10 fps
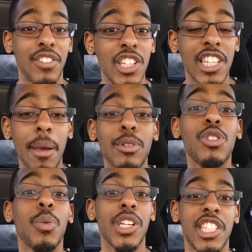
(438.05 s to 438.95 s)
If she's able
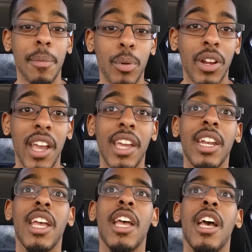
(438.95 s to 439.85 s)
to
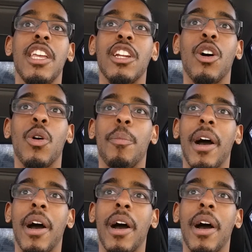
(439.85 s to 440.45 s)
reciprocate, you know,